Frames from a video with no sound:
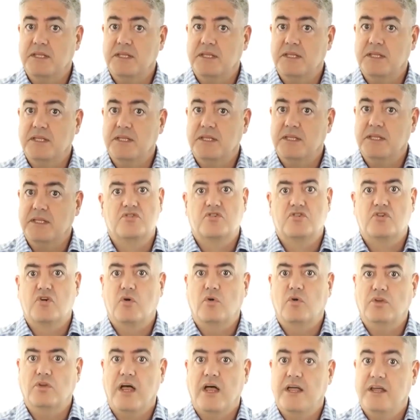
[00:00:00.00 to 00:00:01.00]
cost
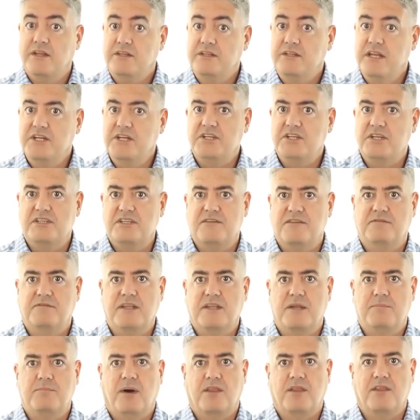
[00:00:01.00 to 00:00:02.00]
control
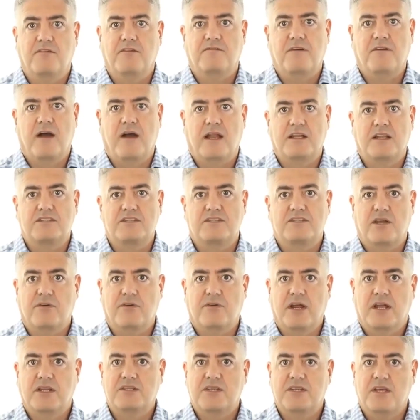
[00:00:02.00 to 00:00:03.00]
initiative led by the
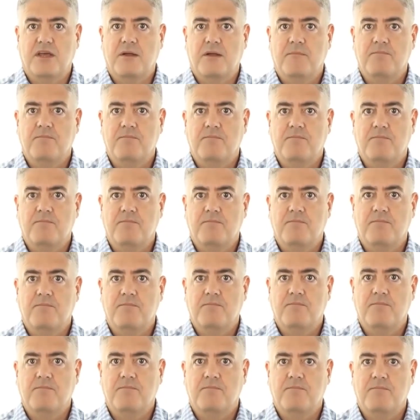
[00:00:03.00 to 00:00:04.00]
finance
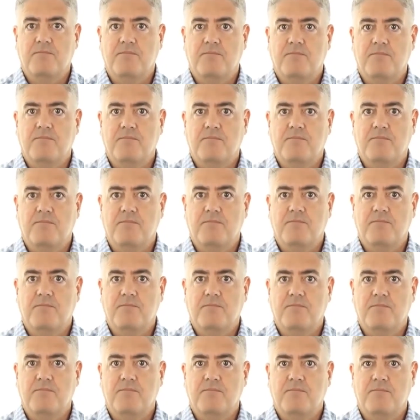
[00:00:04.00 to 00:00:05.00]
director would be
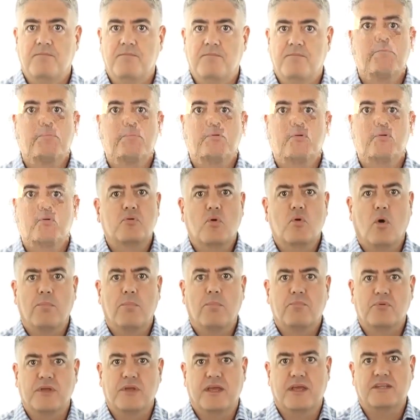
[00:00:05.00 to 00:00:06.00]
the most
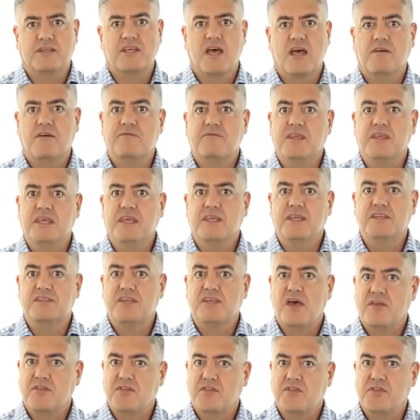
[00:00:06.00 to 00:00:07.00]
appropriate of
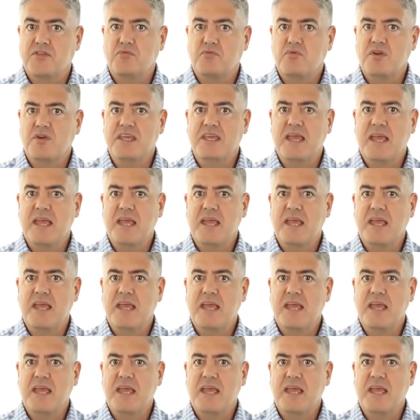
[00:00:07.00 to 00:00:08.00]
these
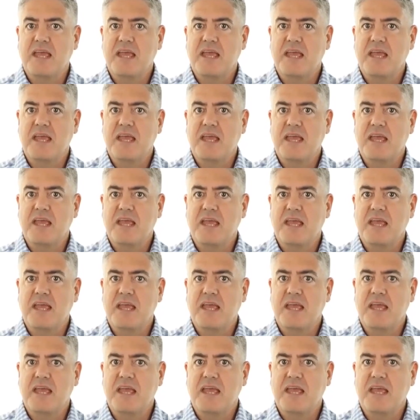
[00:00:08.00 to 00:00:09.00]
to
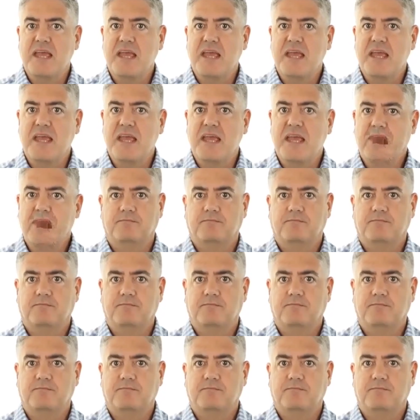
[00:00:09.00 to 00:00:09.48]
challenge.